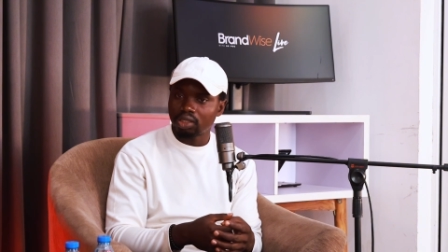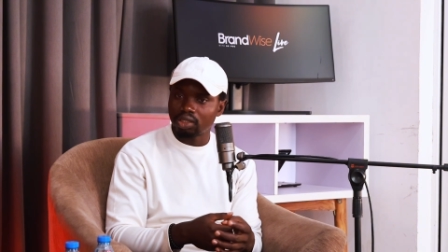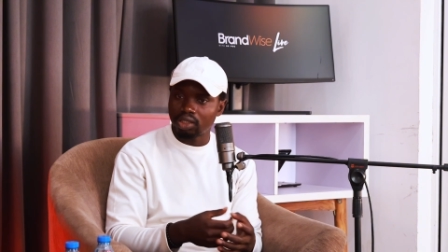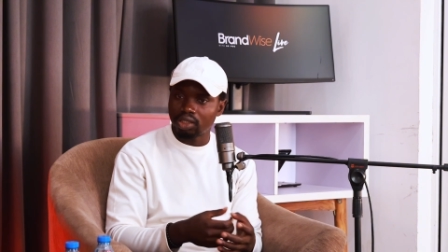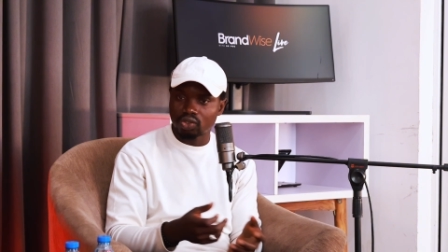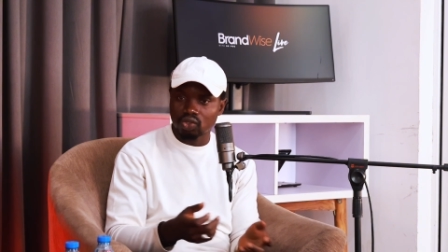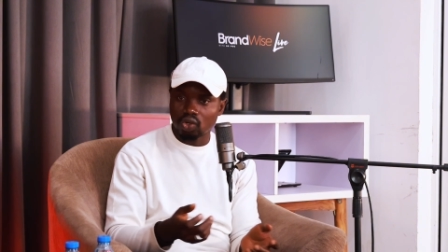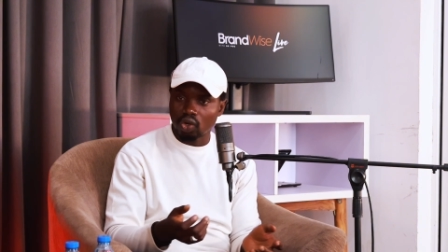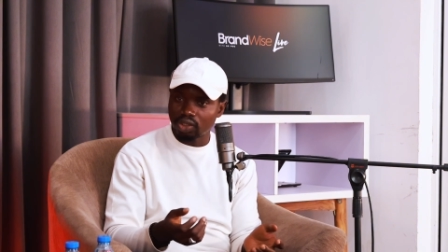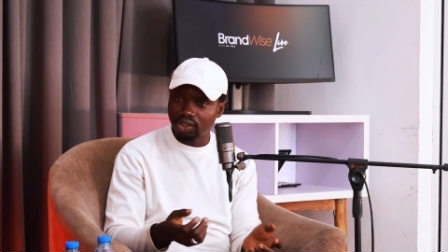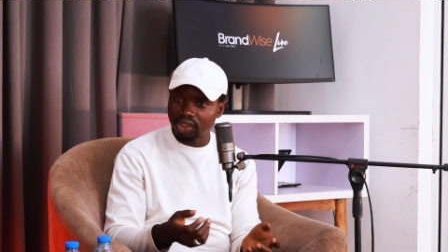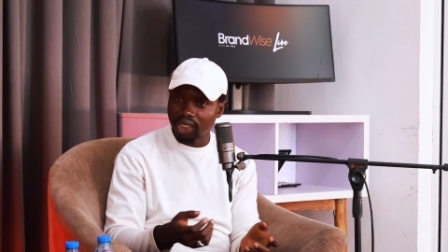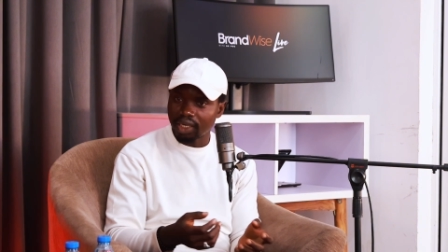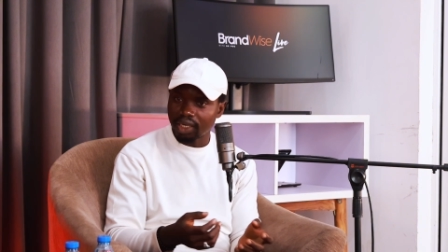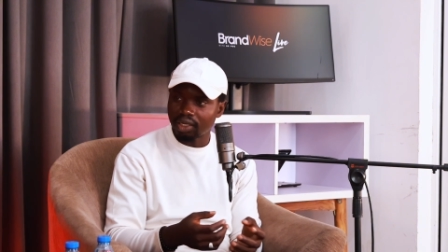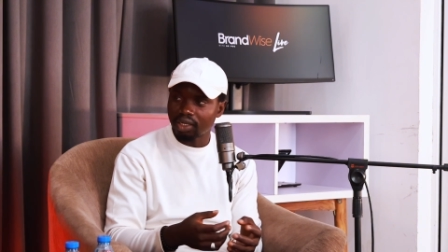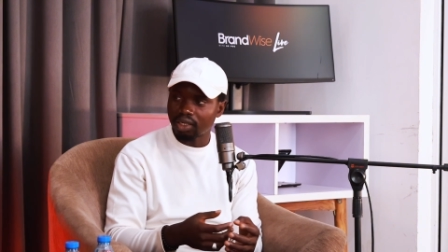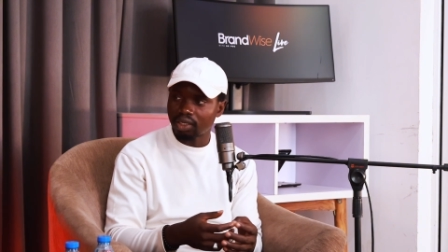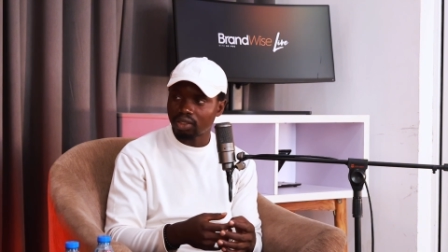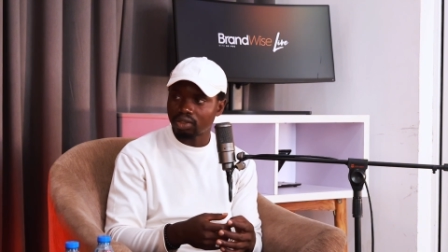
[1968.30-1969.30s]
Discord
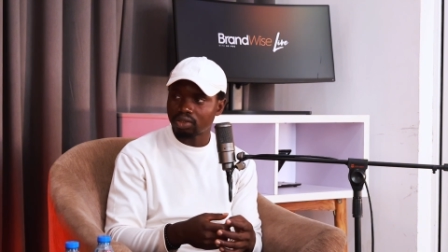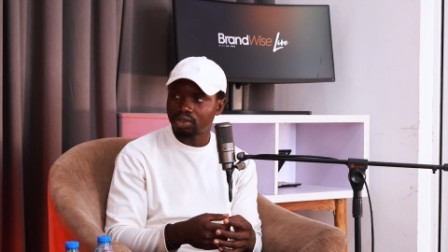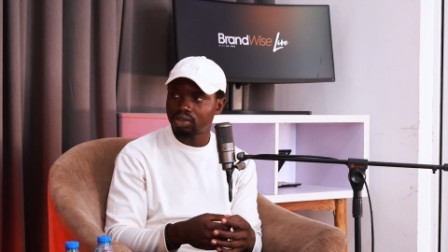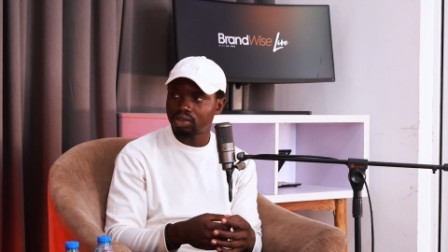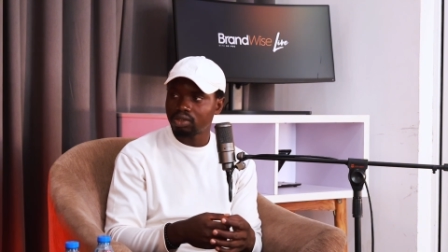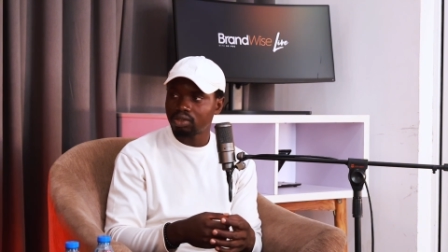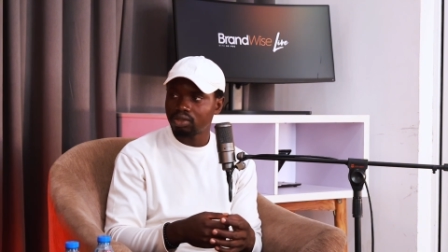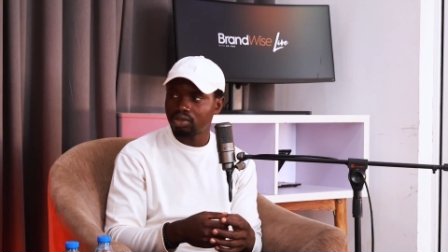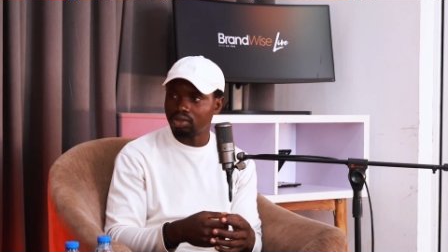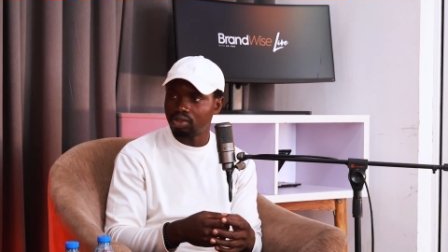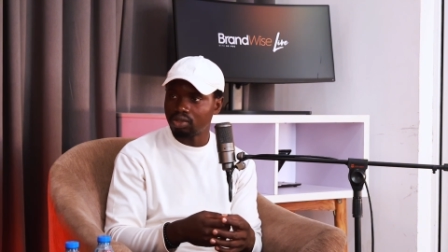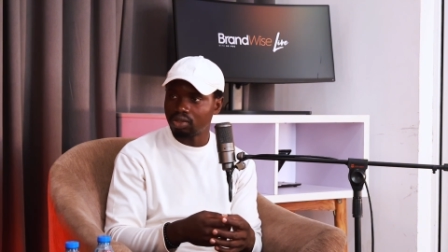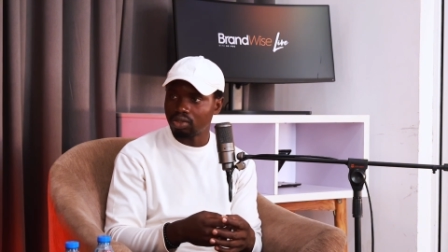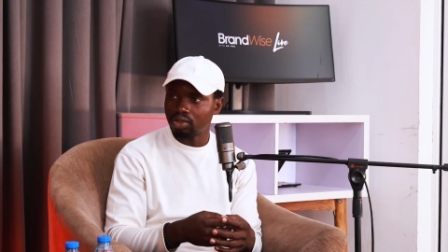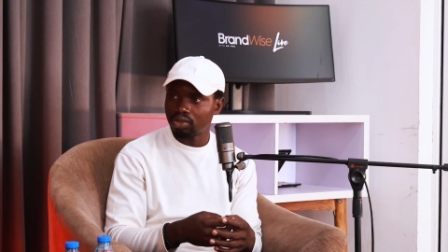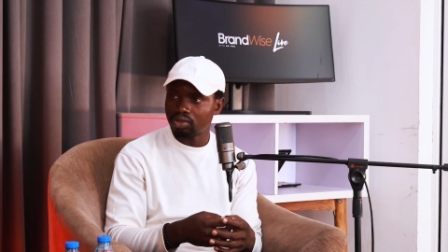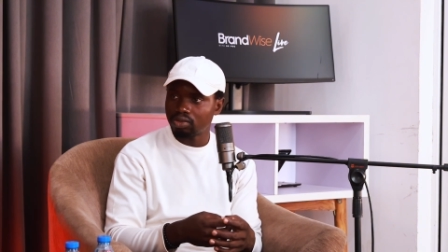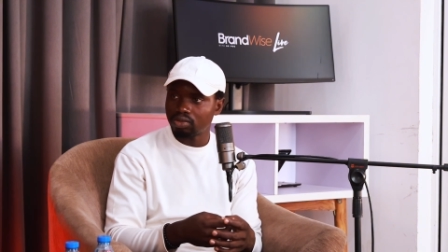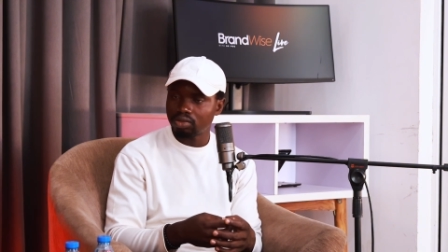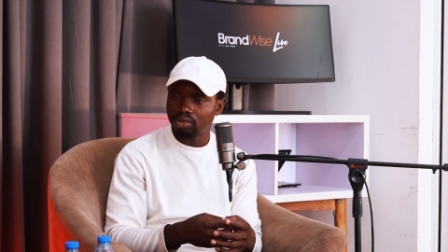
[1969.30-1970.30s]
channels, you
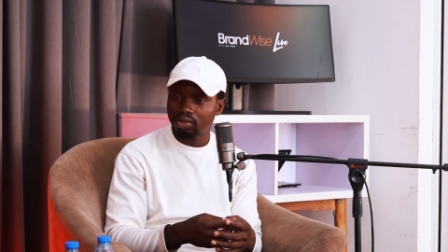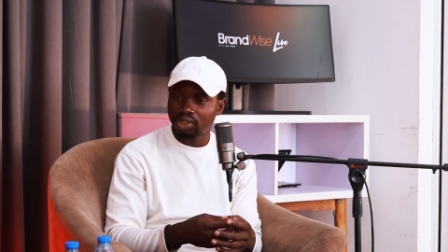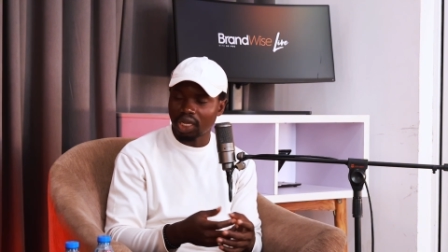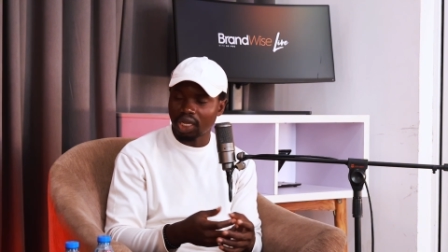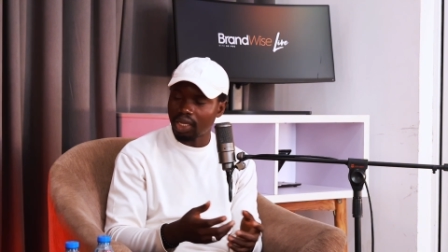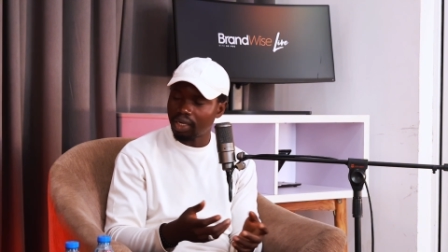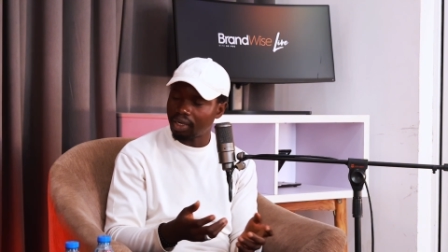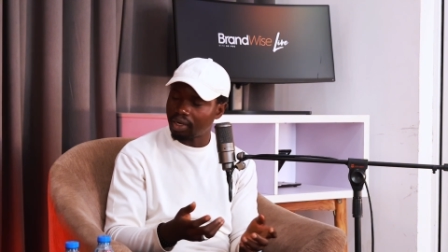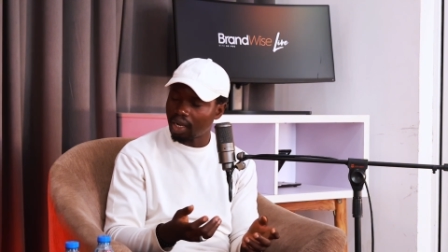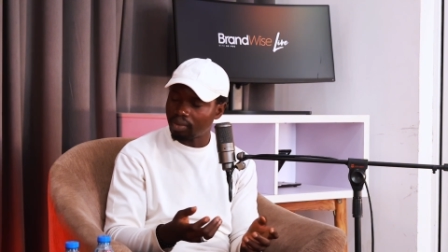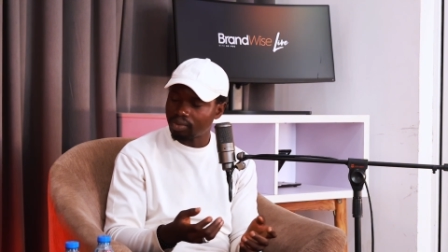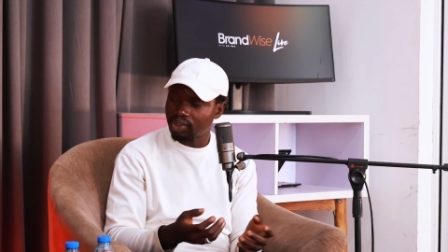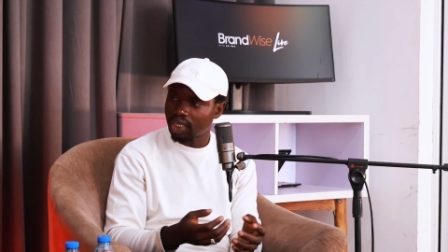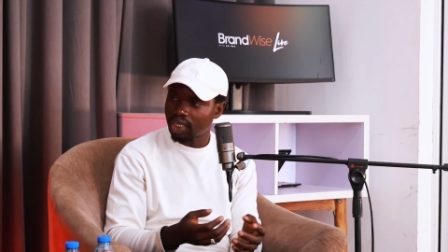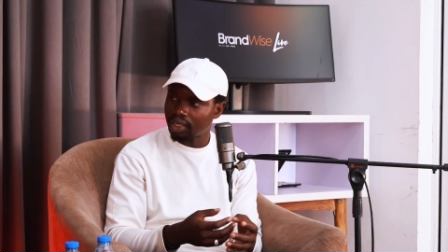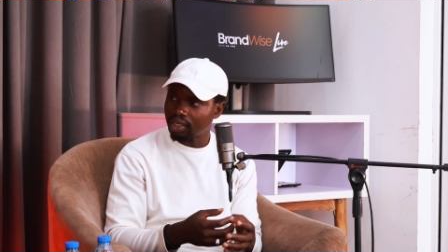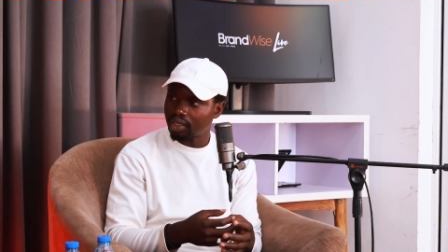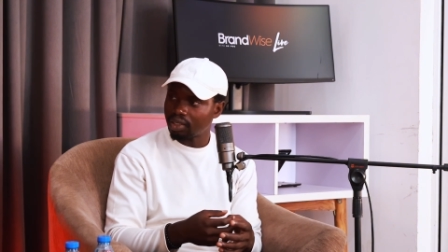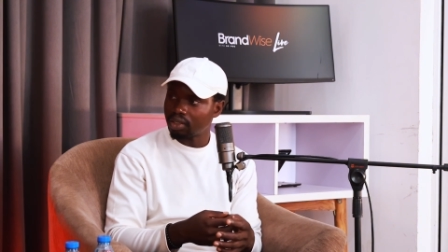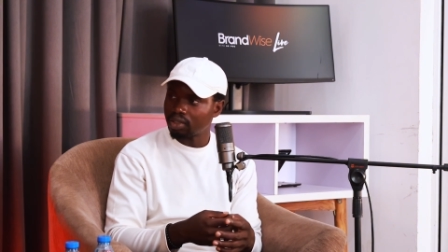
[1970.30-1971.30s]
know, Telegram
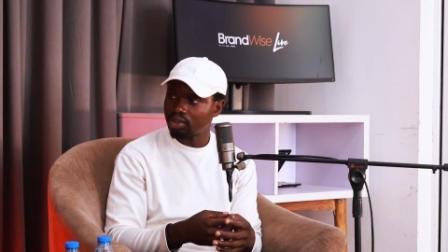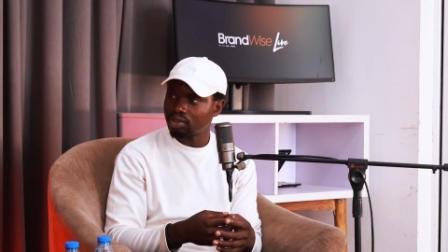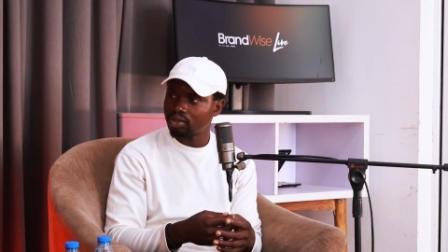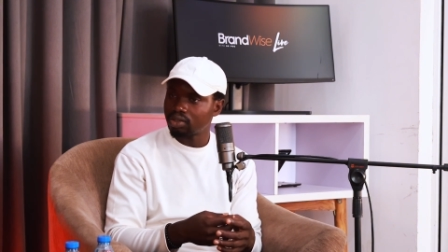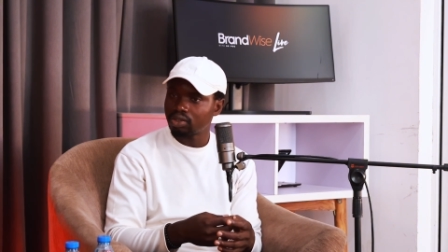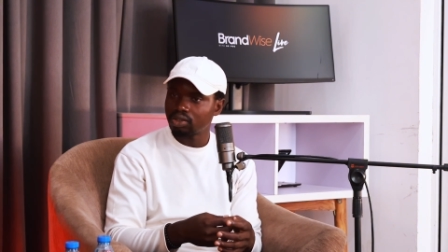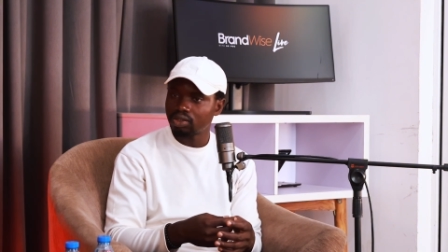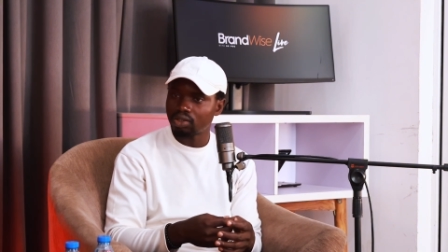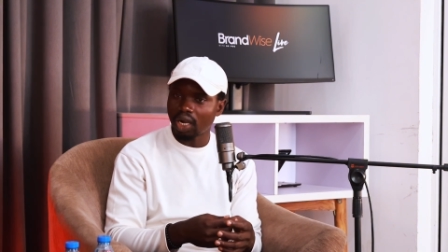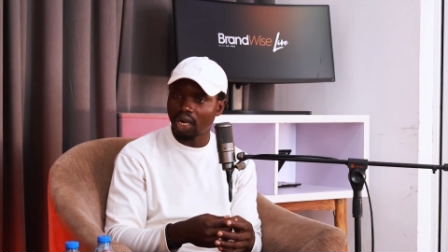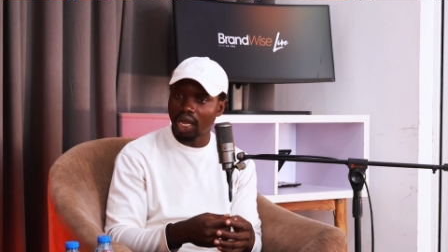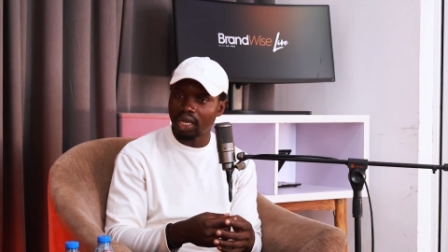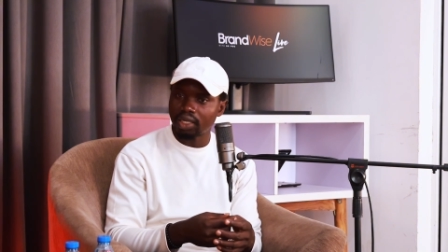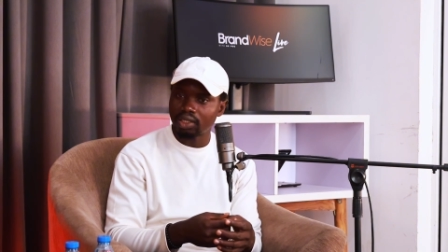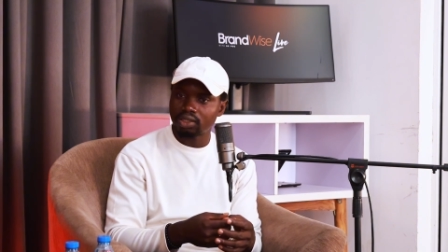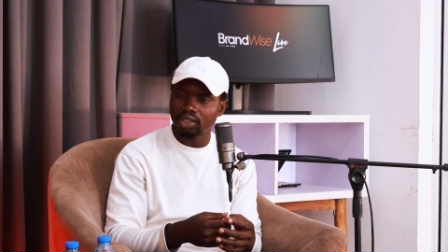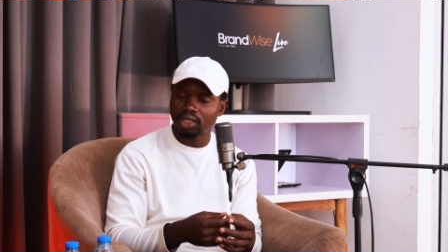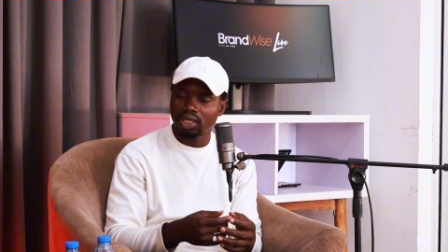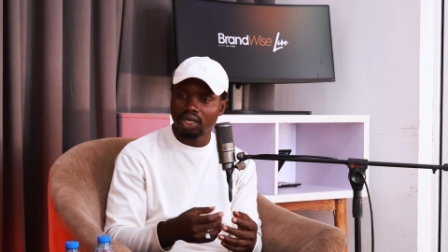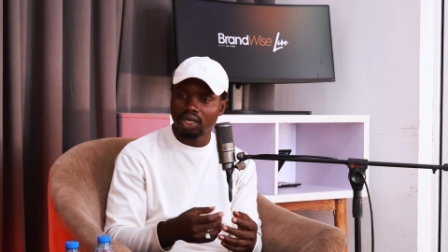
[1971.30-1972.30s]
channels,
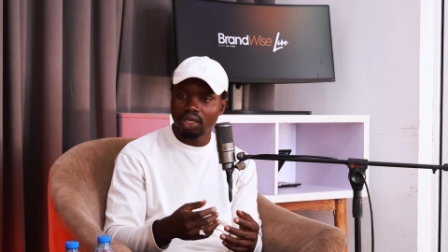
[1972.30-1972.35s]
right?